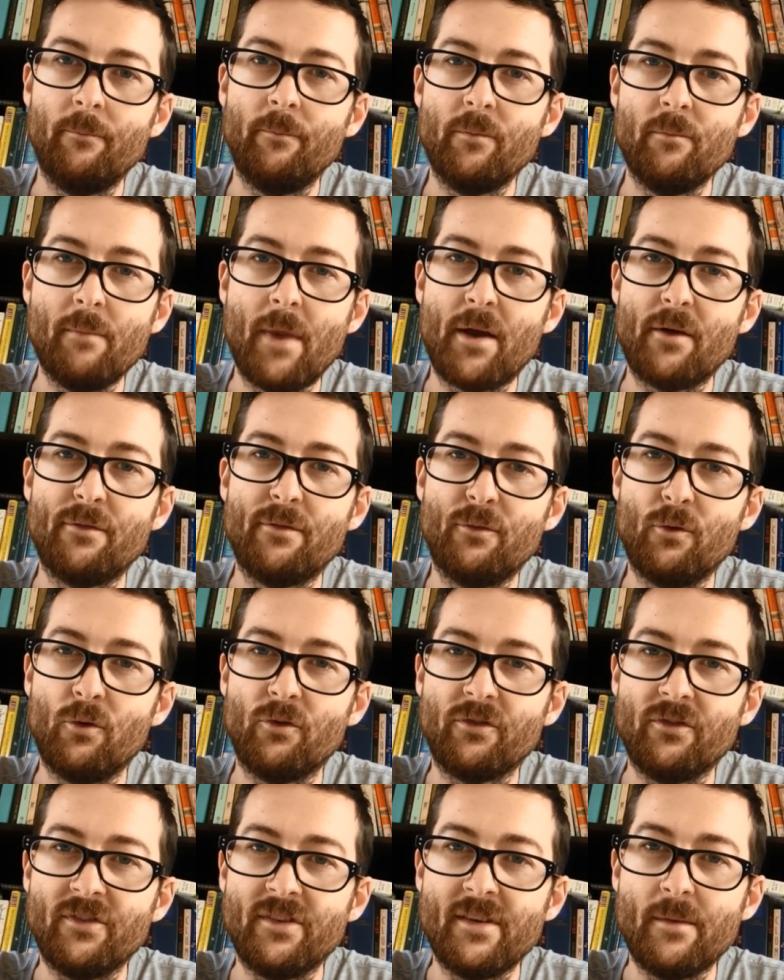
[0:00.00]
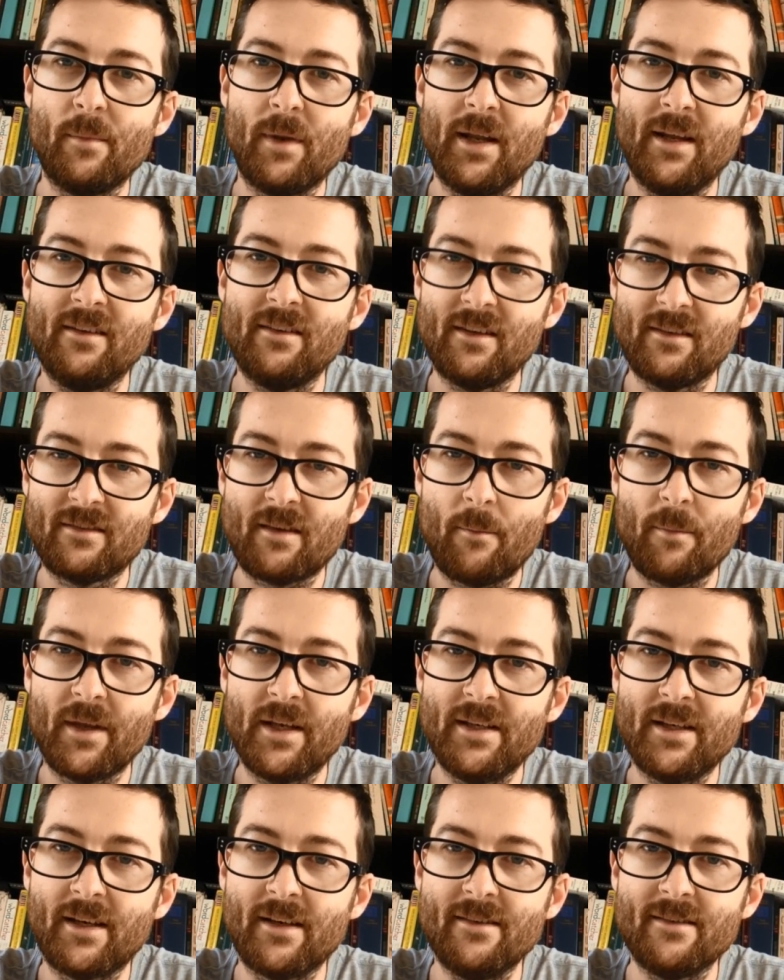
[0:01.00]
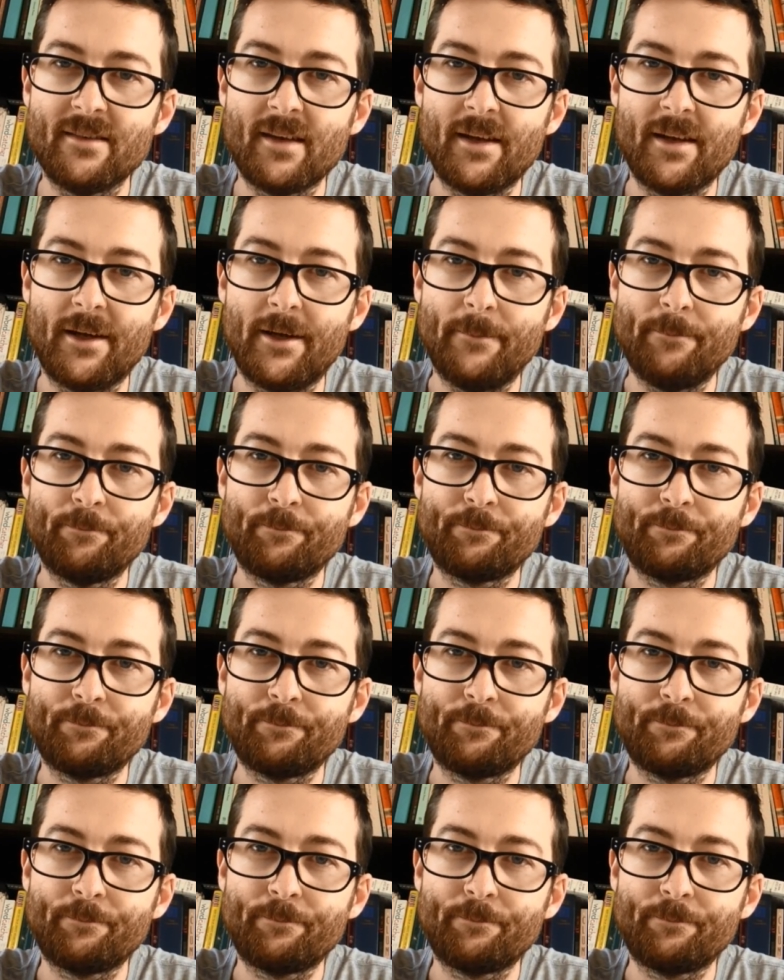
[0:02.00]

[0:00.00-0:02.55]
metaphors and similes is something to consider.